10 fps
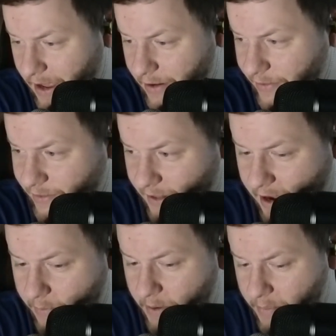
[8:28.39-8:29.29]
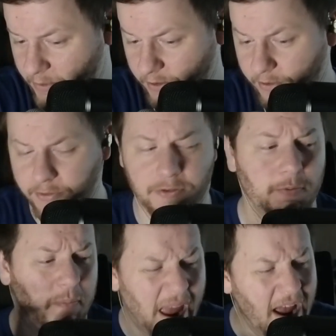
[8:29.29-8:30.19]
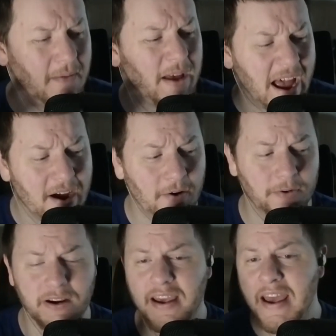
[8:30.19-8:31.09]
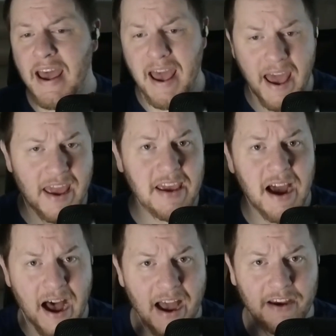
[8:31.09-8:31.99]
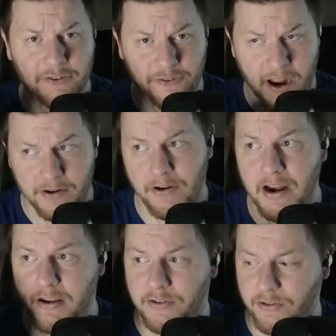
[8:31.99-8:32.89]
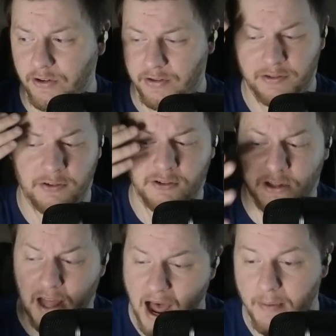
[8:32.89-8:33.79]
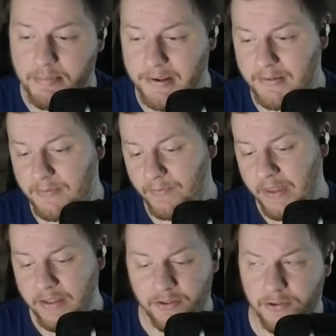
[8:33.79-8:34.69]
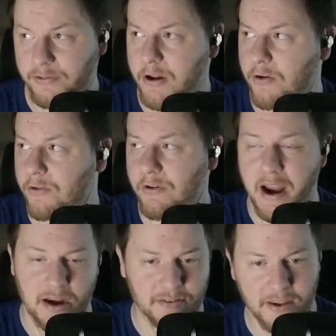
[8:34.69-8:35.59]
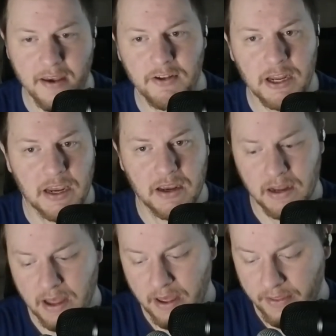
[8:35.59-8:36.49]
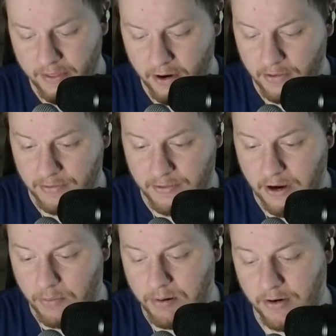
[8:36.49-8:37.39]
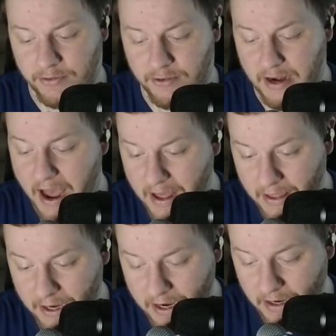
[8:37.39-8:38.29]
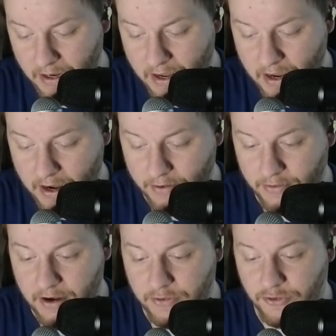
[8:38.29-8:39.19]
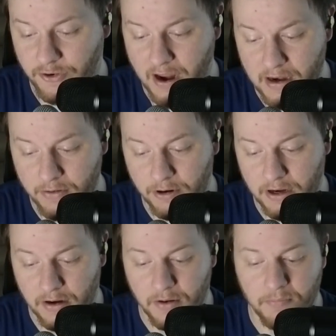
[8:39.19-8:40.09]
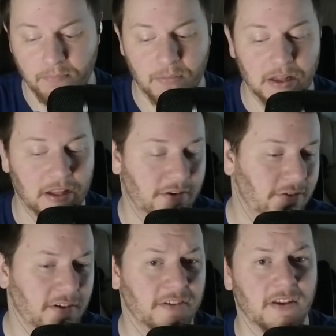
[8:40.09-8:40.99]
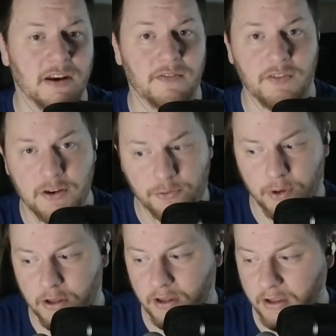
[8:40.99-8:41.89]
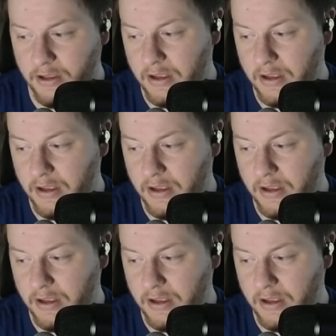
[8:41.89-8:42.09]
It is like people who spam out AI generated slop. There's no creativity. There's no personality. He is a genuine malicious individual.